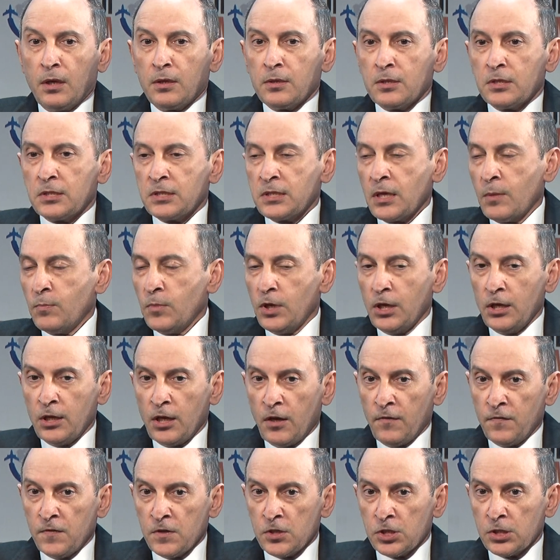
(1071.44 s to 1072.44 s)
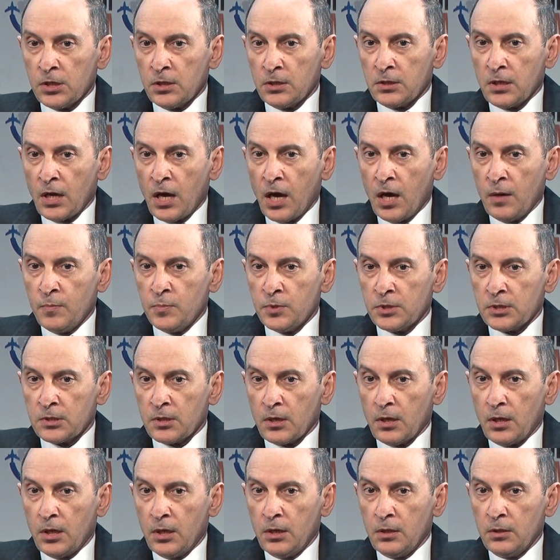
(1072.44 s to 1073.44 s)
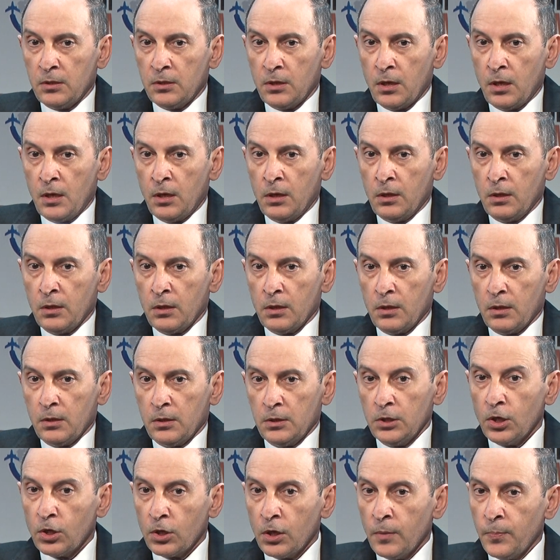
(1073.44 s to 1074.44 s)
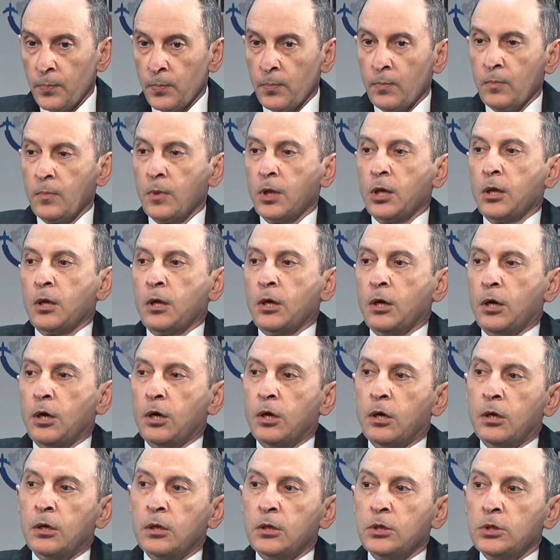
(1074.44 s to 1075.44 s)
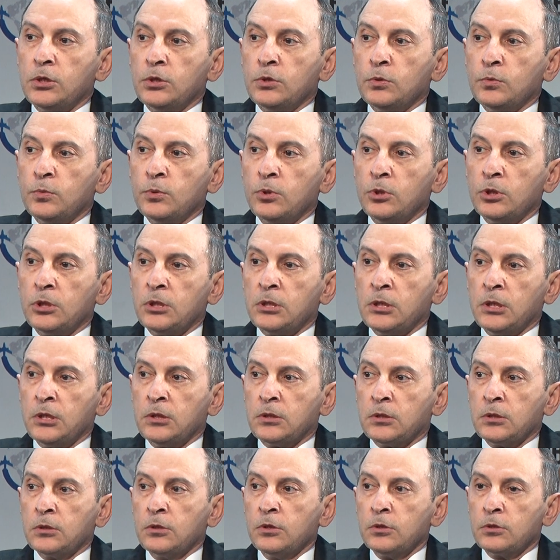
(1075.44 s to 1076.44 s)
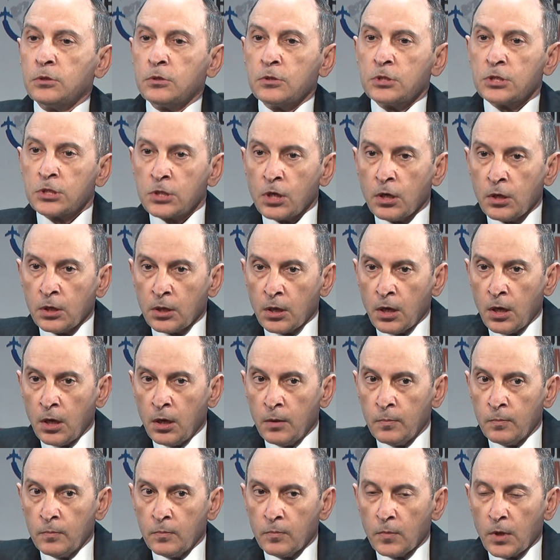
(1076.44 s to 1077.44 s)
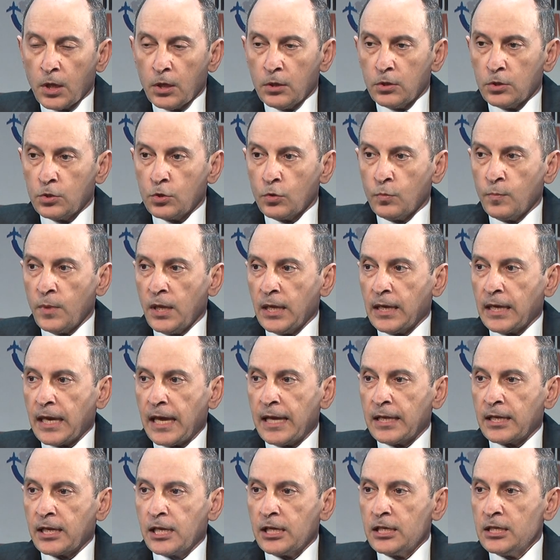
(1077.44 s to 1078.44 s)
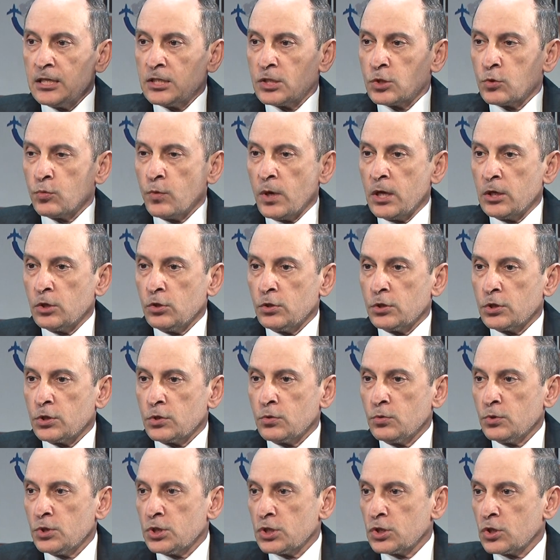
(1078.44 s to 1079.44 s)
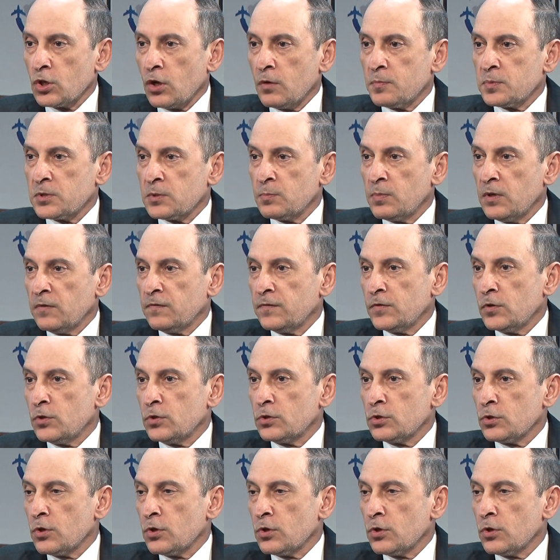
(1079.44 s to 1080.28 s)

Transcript: some inefficient hubs in Europe, or you would need to go to Stockholm to make at least one or two stops before